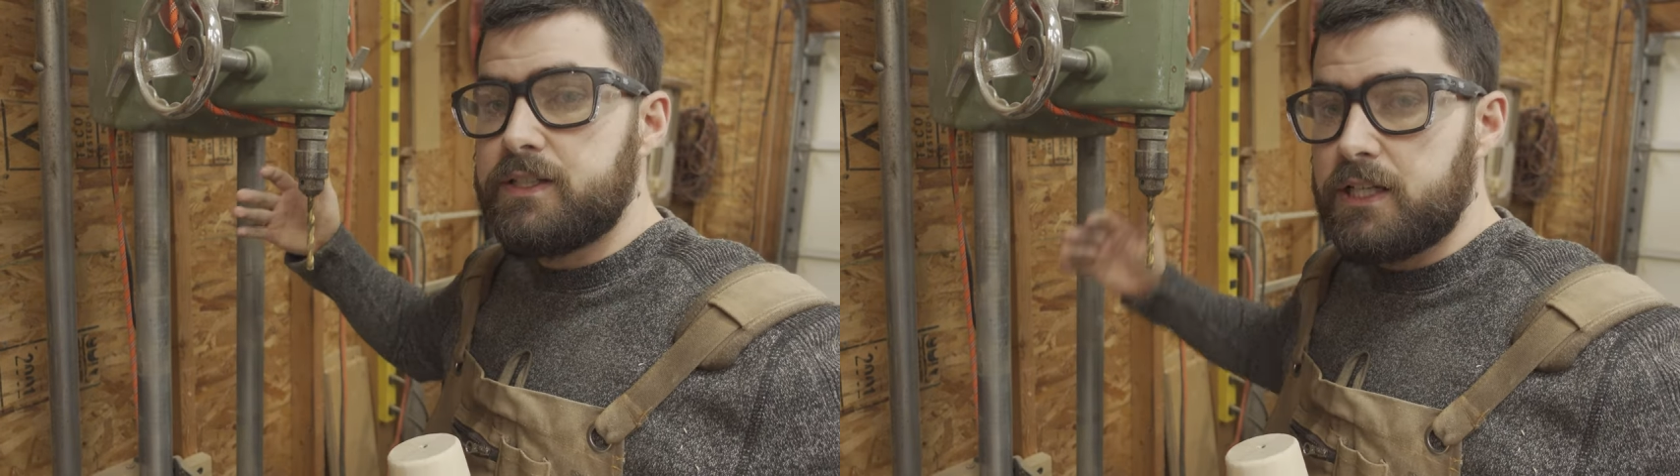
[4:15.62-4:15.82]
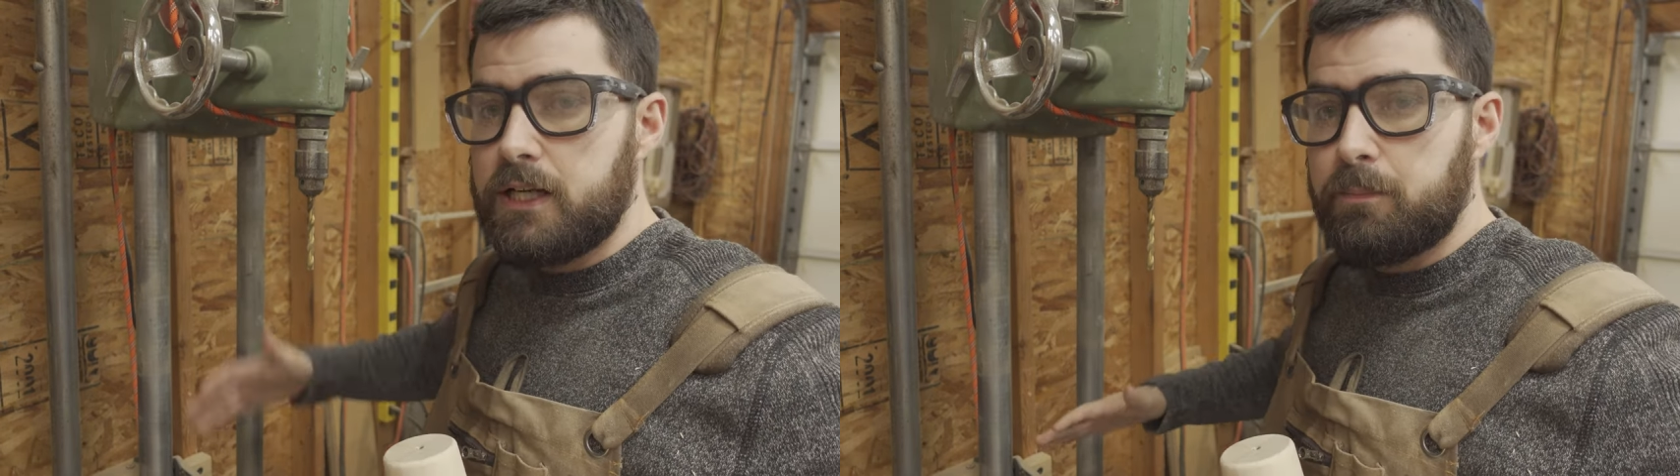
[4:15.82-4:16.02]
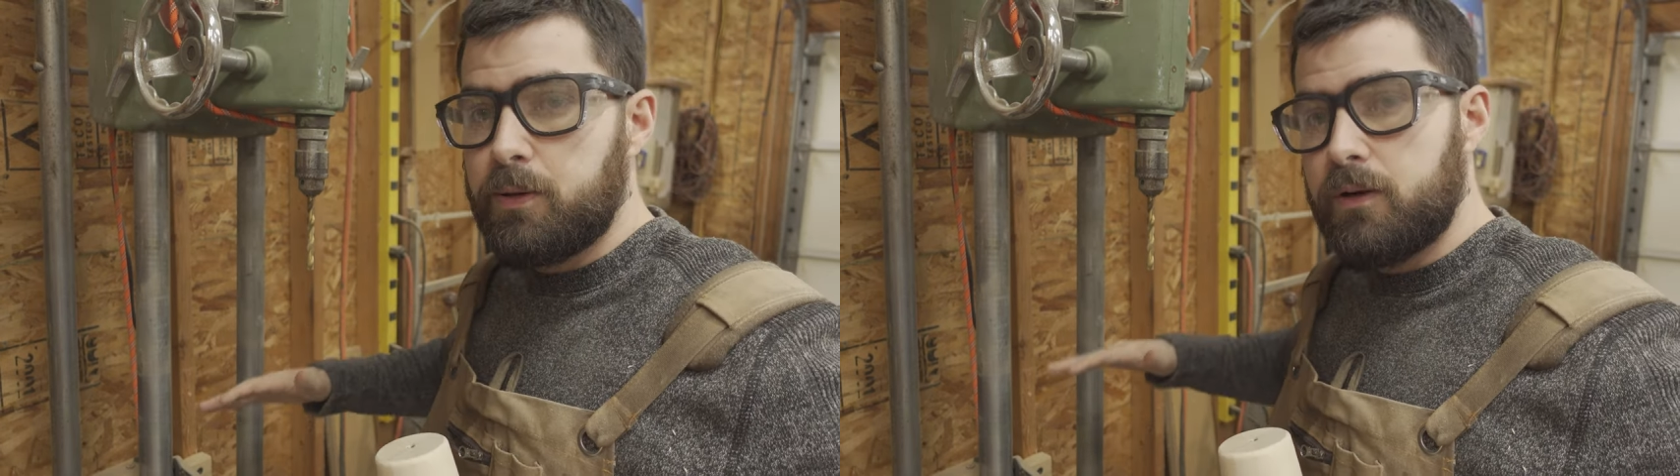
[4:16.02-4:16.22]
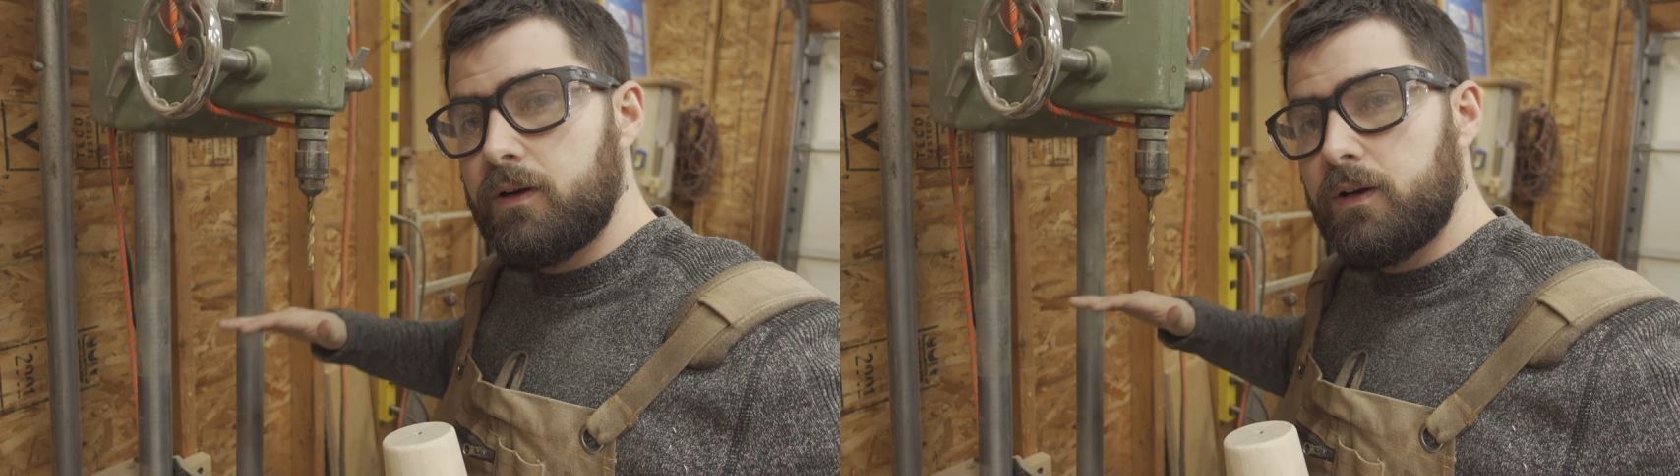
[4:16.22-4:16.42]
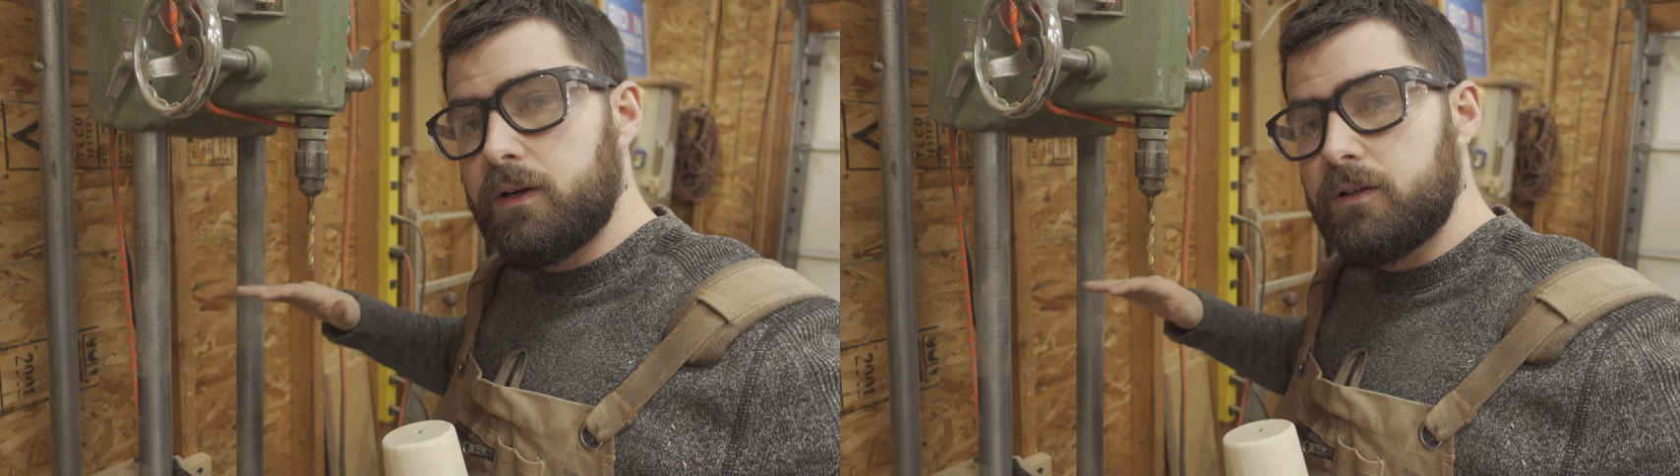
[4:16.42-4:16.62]
deep
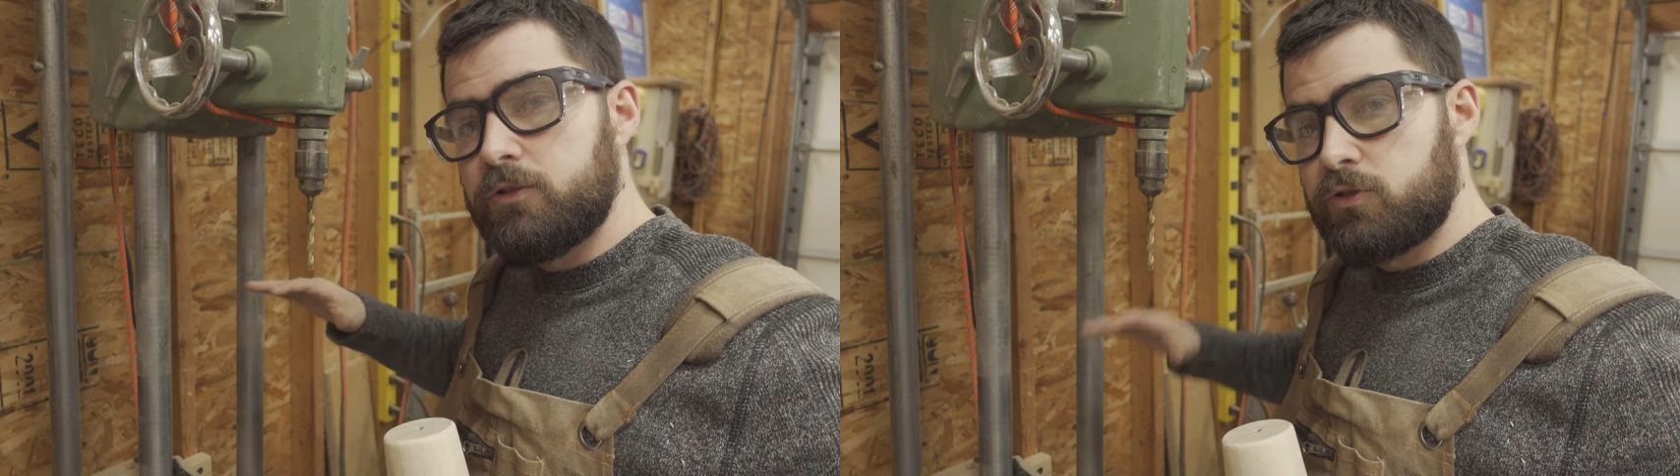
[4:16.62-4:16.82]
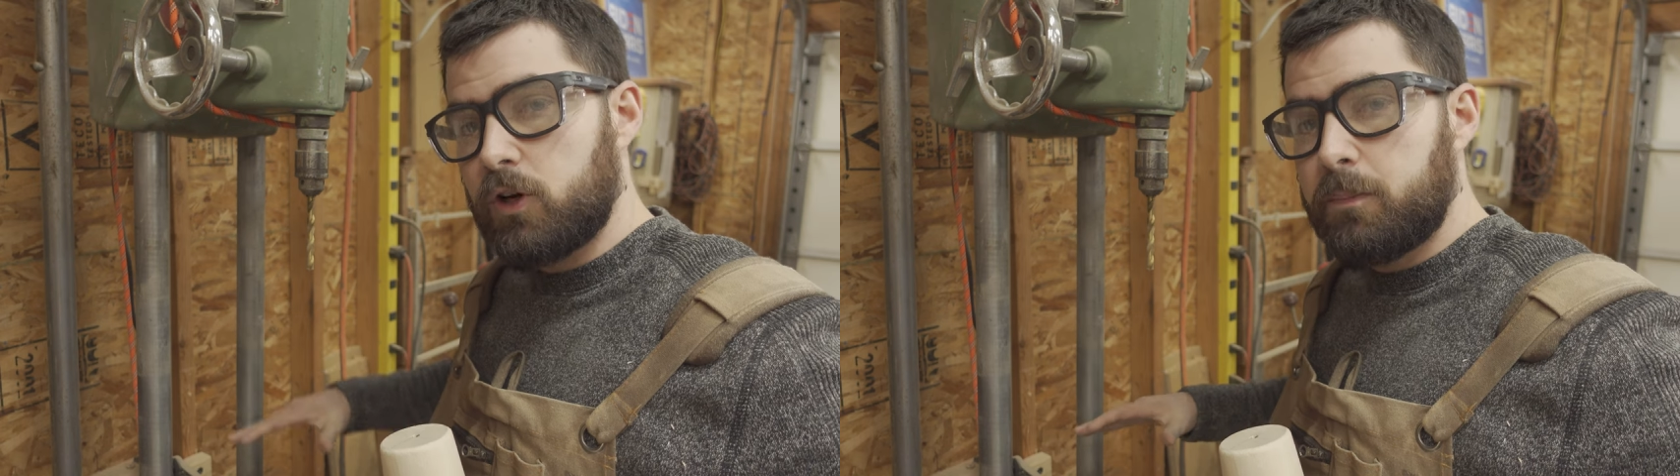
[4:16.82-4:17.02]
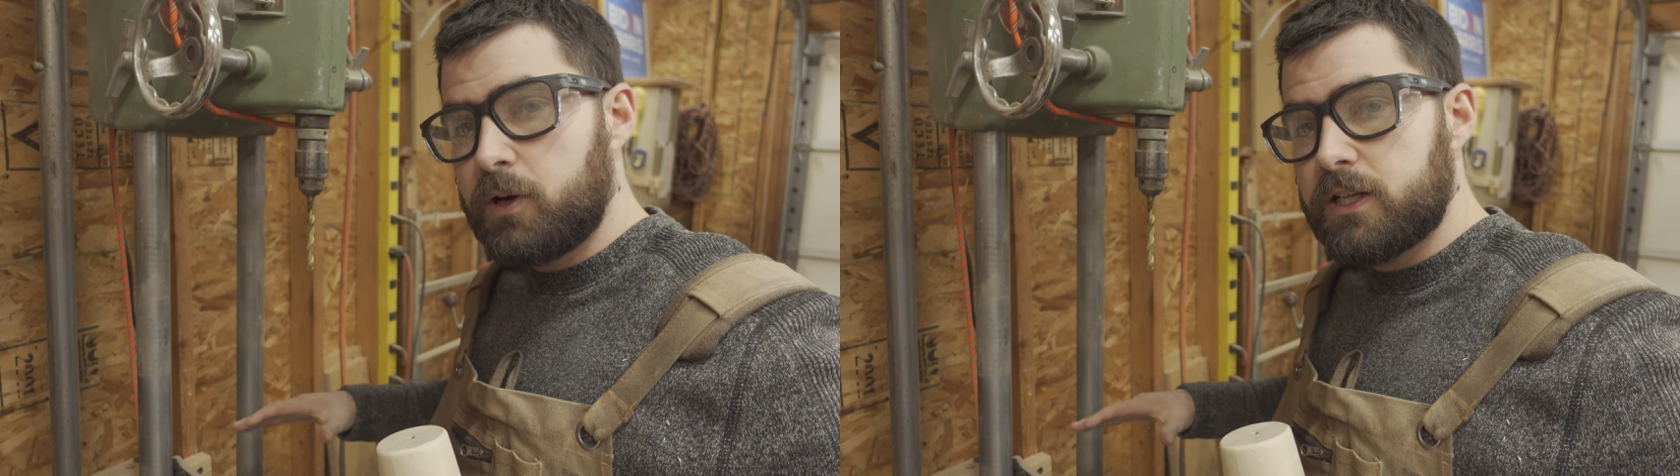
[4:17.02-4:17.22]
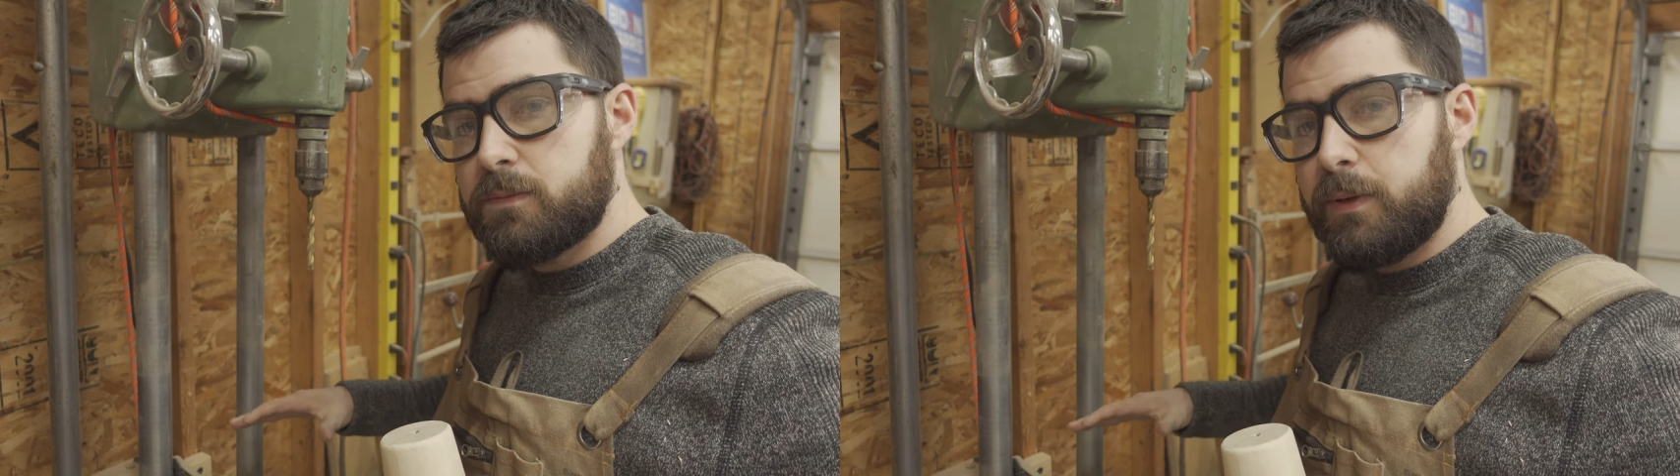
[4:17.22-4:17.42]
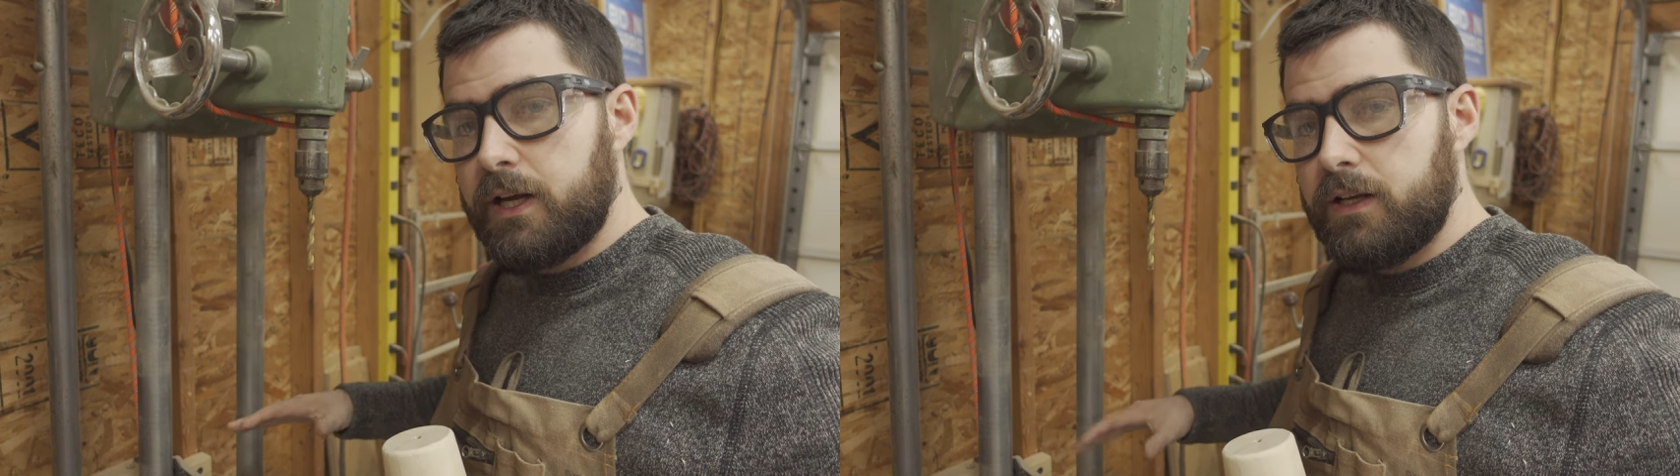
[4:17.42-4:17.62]
drill
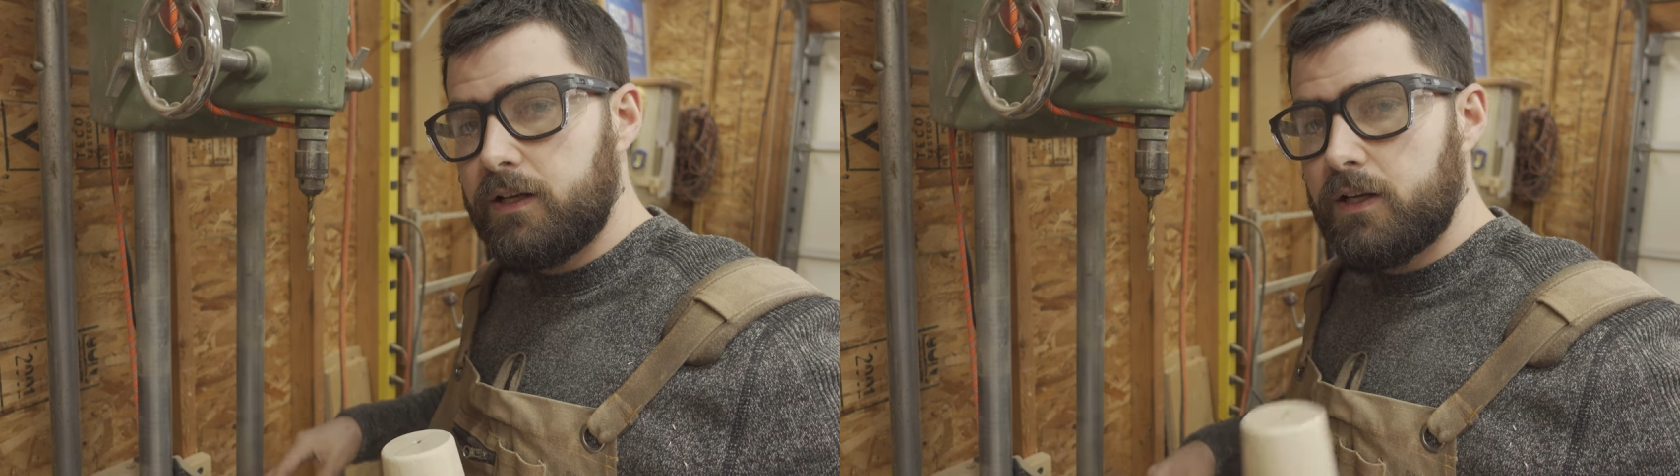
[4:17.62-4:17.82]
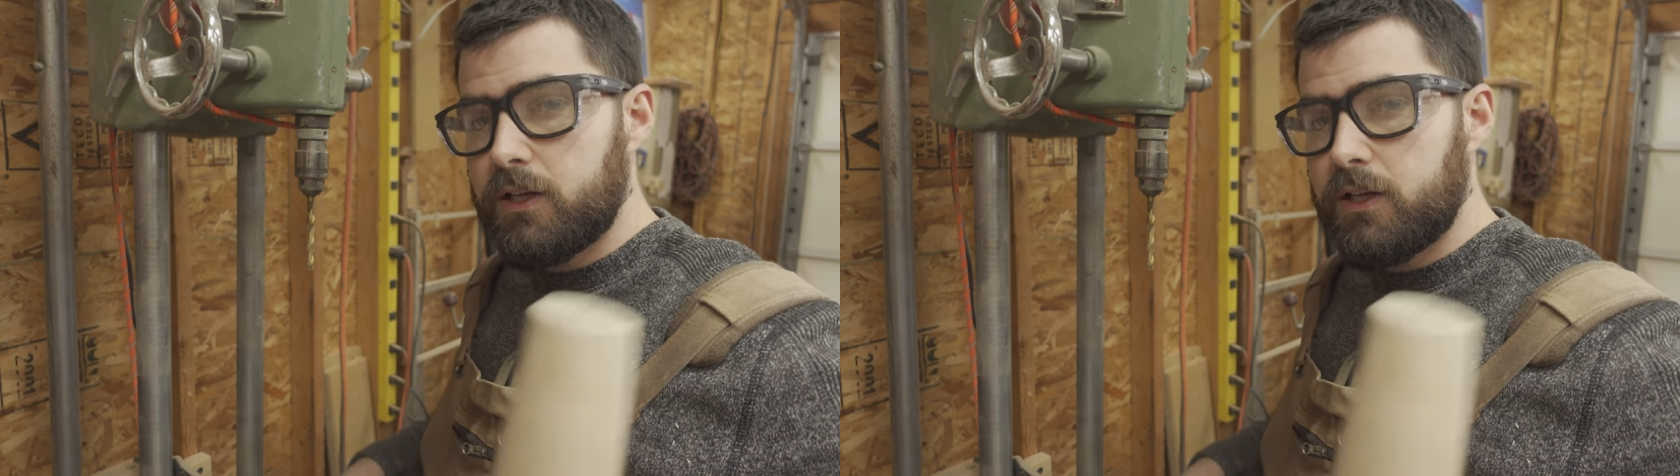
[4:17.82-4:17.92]
press bed,